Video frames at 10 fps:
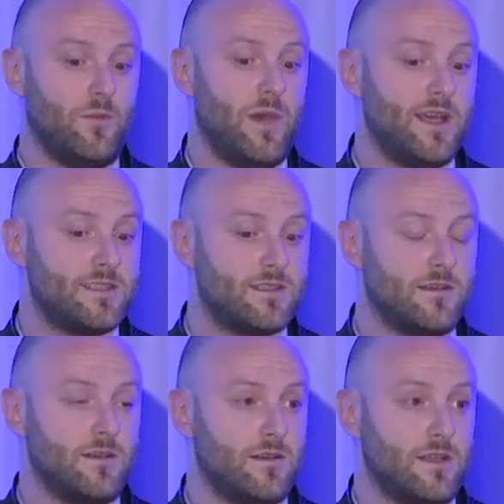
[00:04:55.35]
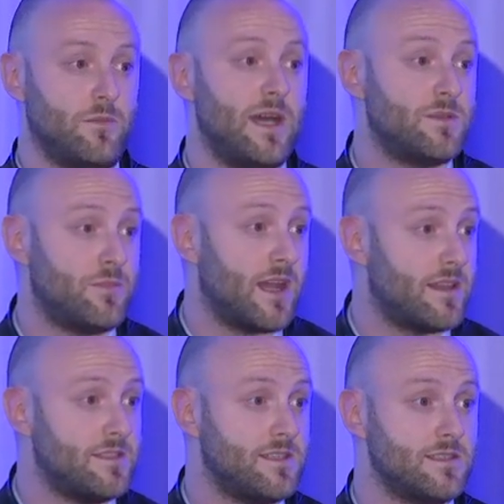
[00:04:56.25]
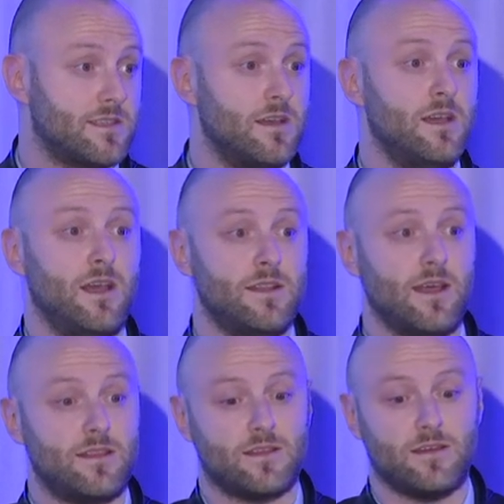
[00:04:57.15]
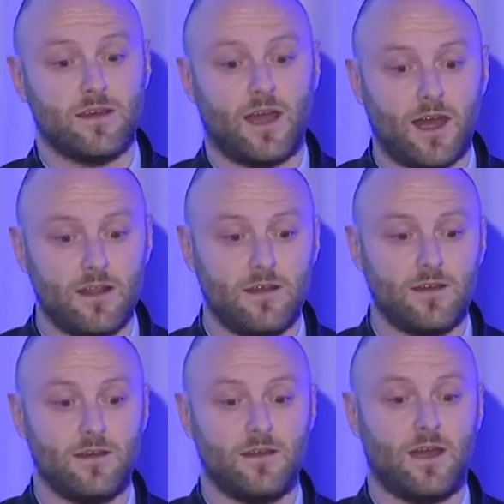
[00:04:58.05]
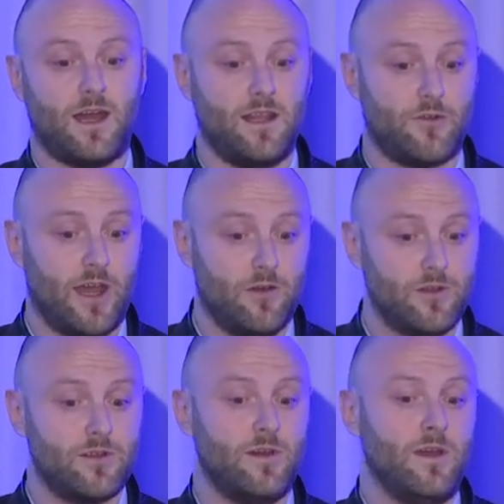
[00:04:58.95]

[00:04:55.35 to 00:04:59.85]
the best practices that are all around.